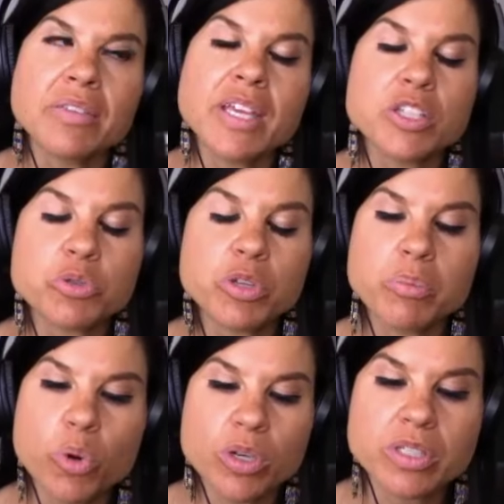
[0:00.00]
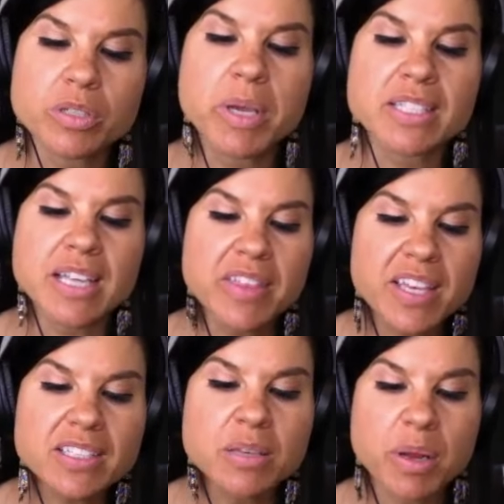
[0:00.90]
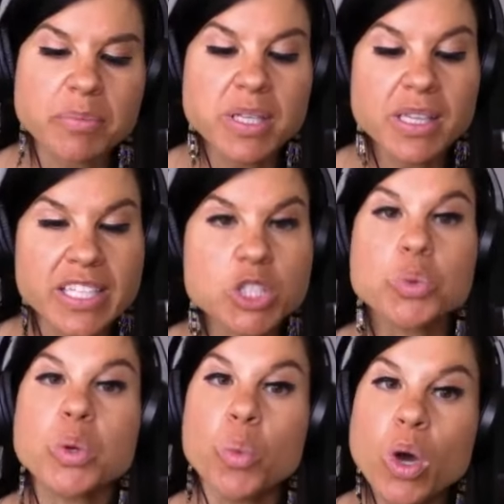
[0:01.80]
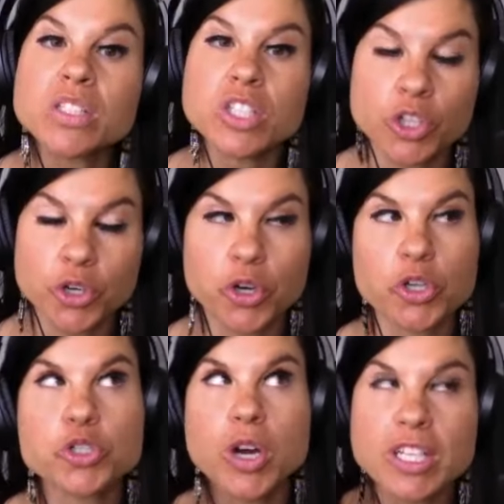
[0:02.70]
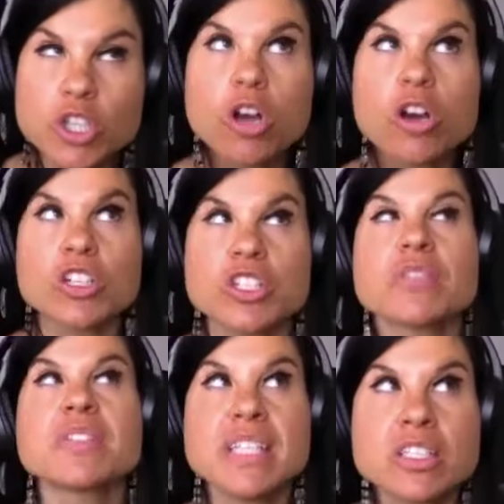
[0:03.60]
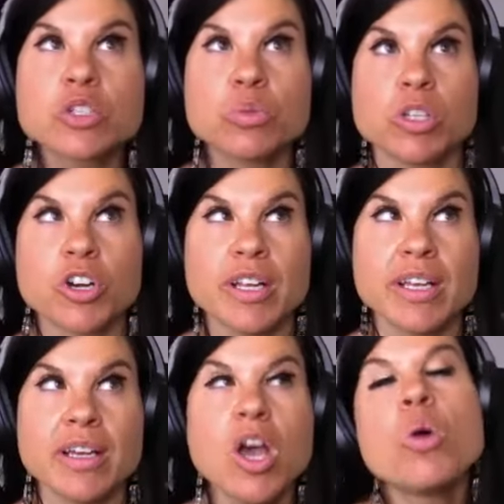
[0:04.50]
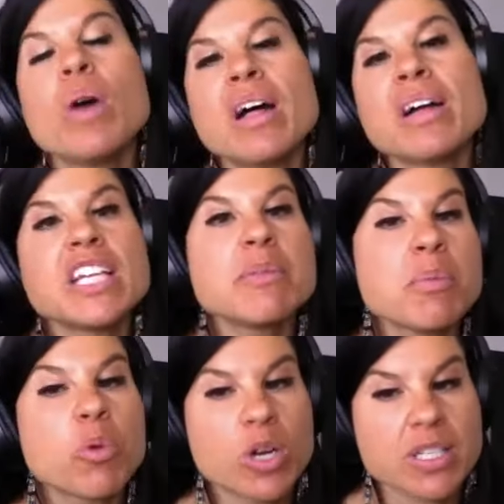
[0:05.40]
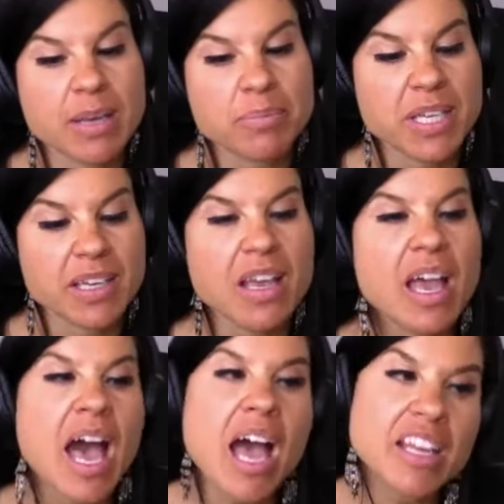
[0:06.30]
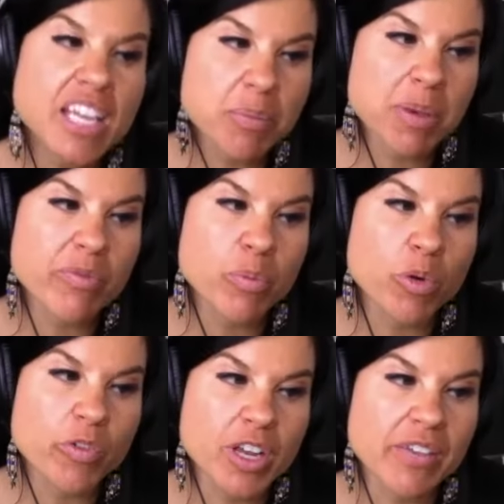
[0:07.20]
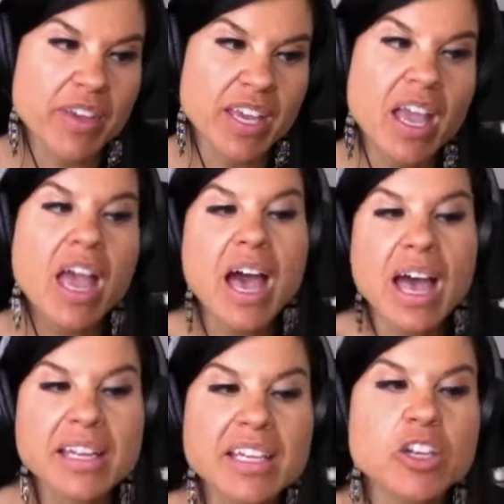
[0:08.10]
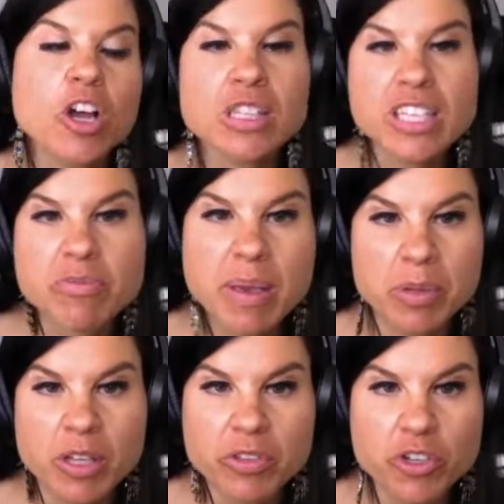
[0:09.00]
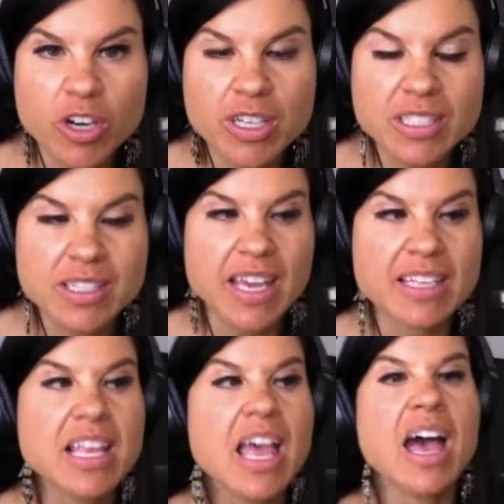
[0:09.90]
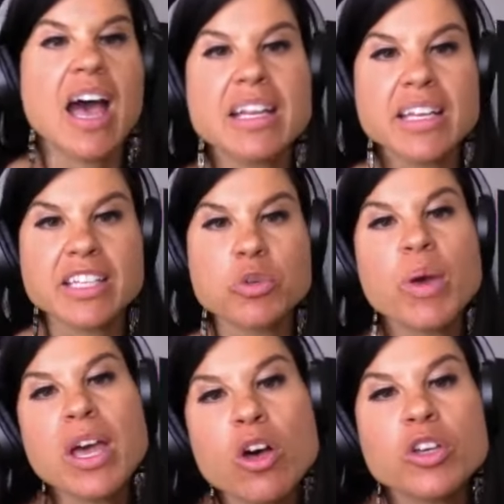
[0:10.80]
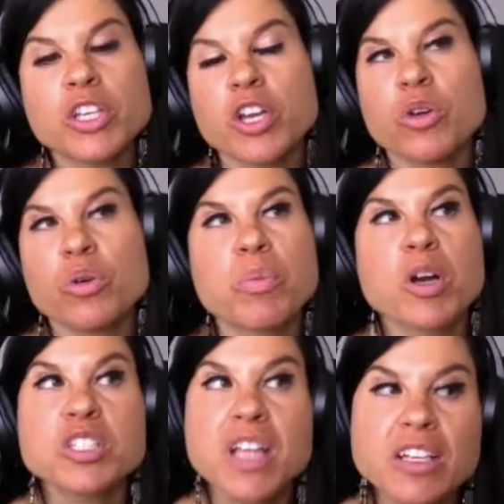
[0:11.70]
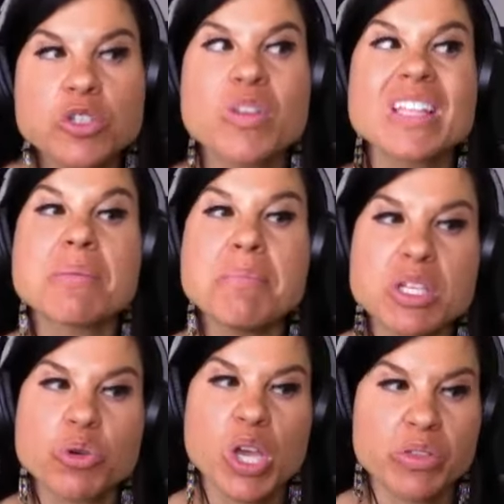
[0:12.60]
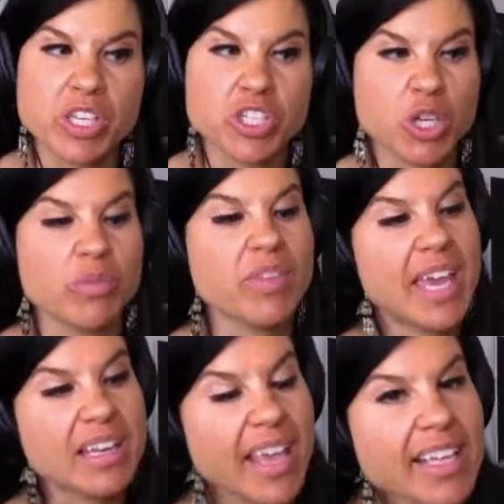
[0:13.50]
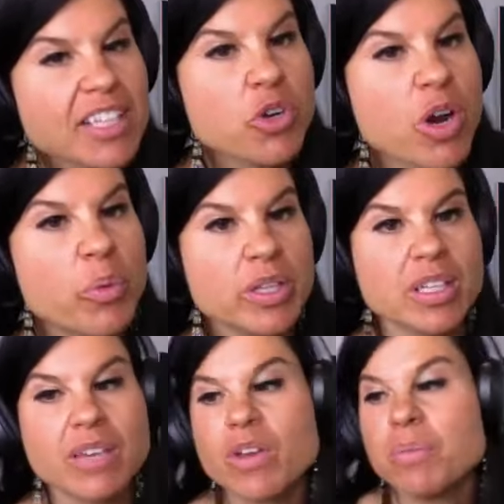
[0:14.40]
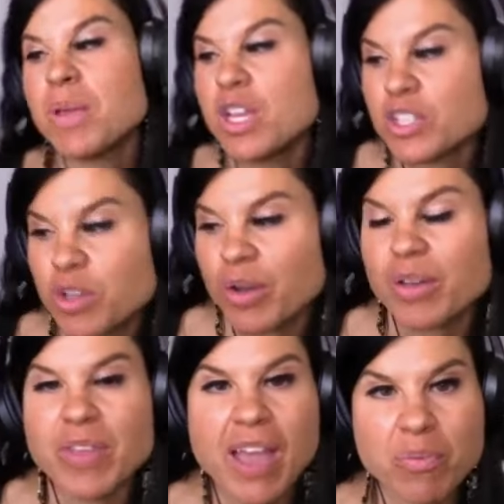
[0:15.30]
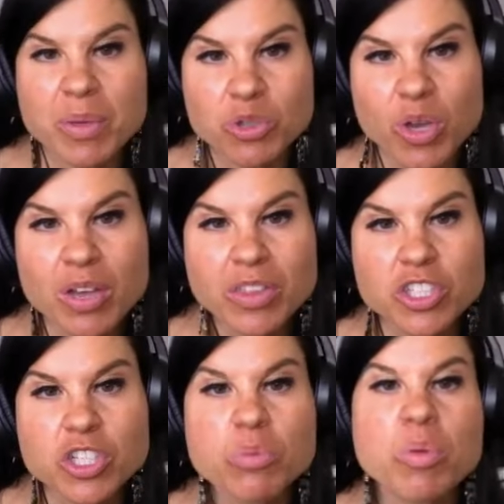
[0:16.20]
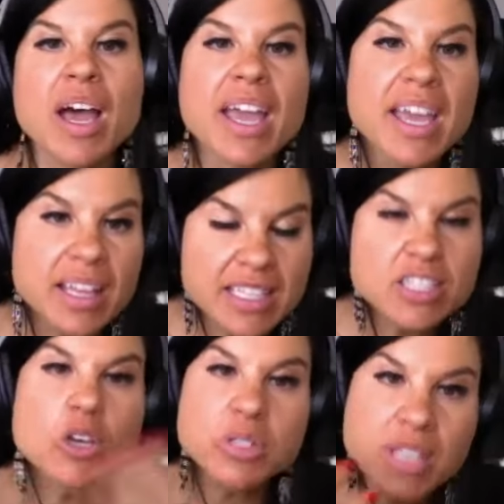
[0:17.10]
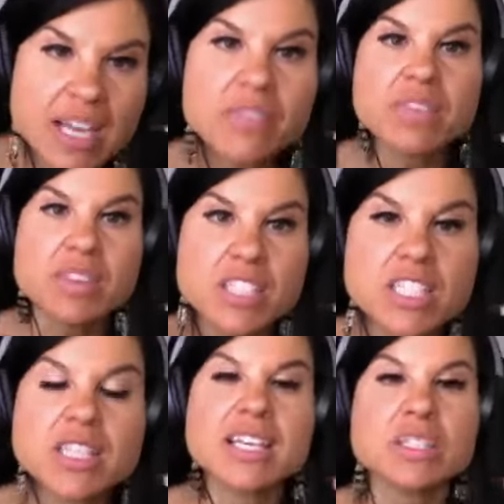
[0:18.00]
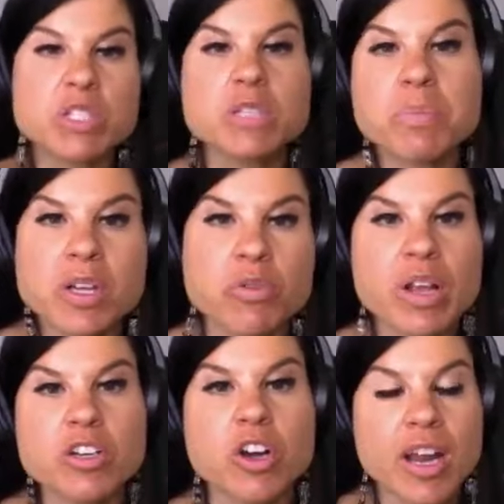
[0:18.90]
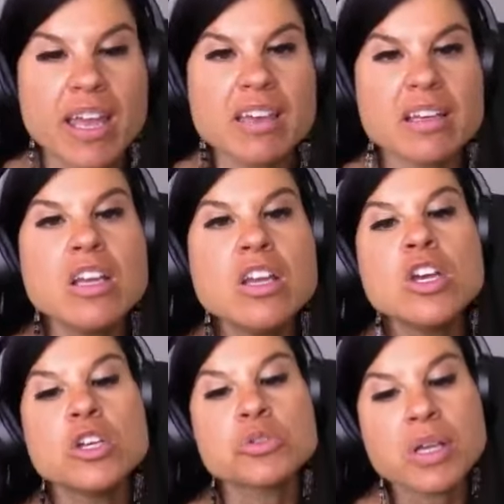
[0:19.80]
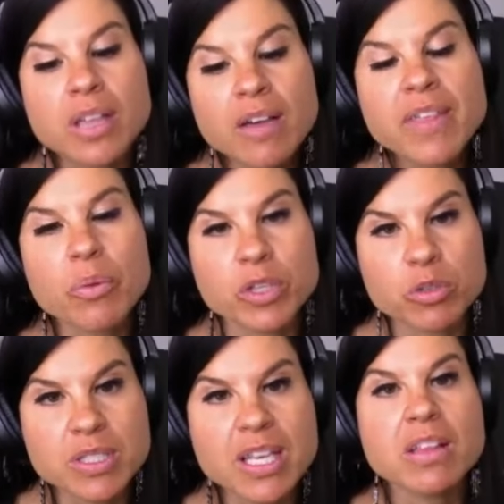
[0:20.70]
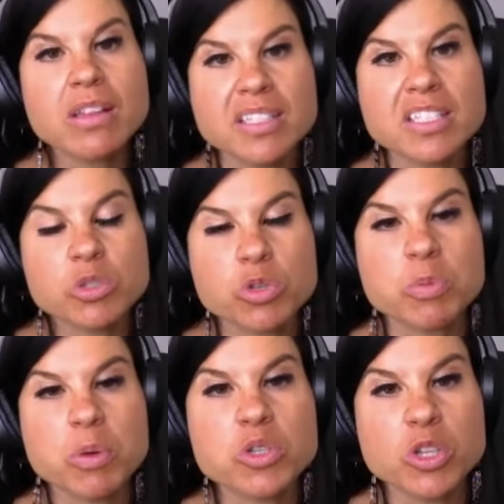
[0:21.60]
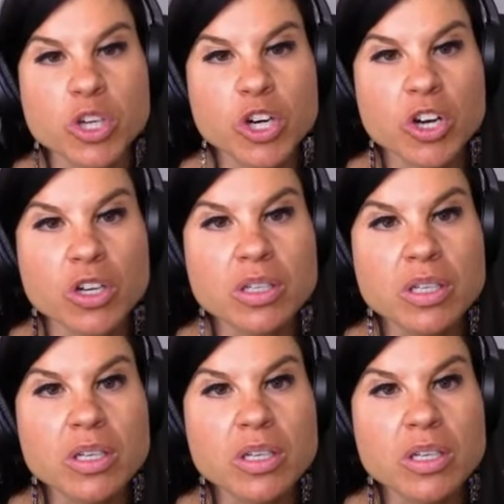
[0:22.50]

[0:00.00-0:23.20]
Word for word: think it's really important because I think sometimes the lessons we want to learn or try to talk ourselves into learning, well, I need to be more accepting. I need to be more forgiving. I need to not leave people in their darkest days. I need to, well, you know, personality sort of the a mental health issue. If they had cancer, I wouldn't leave them. So if they have a mental health issue, right? It's those kind of things that we spin around in our head. So I love that when you said the lessons we're supposed to learn,